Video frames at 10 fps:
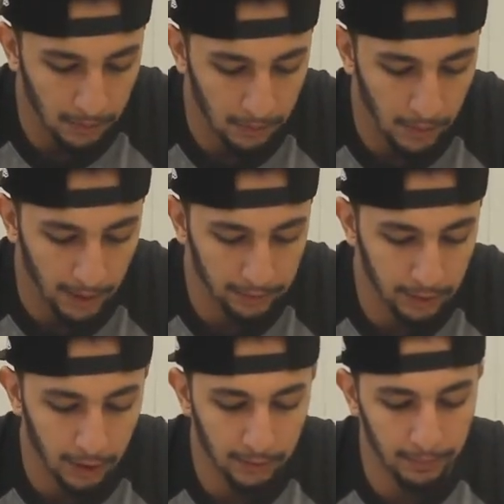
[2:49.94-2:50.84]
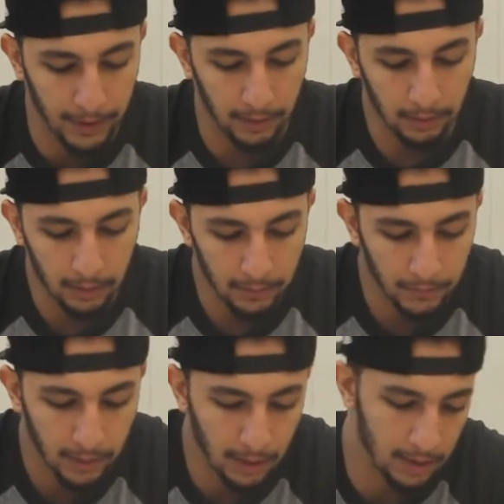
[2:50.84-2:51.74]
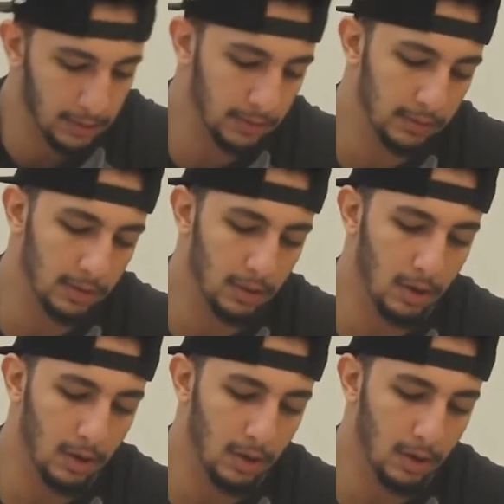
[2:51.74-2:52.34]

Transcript: My third meal is